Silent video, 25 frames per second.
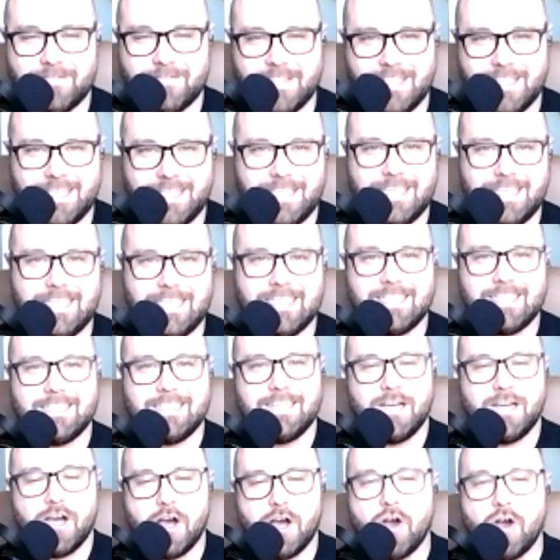the
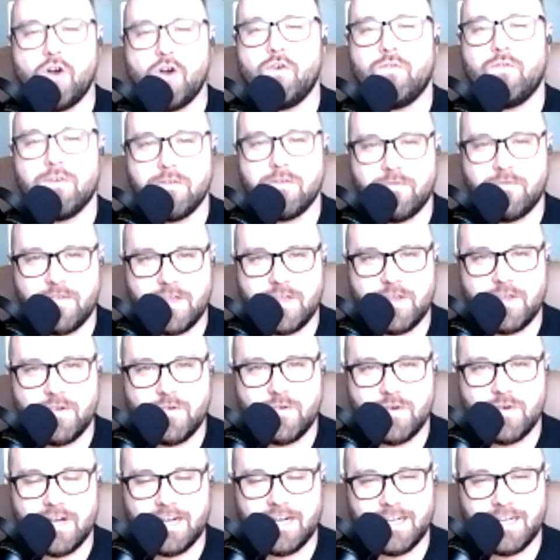
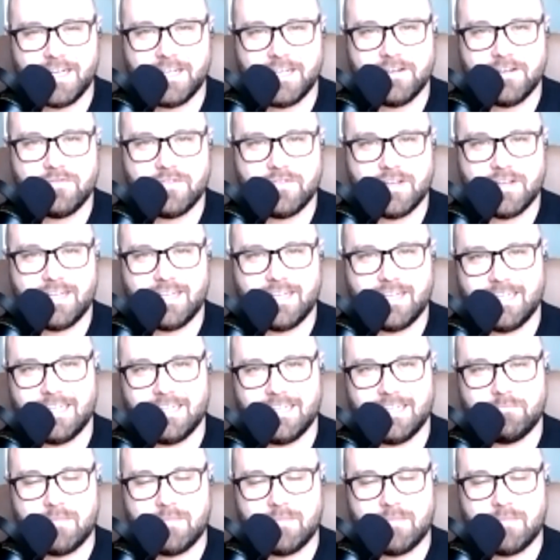overview of uh,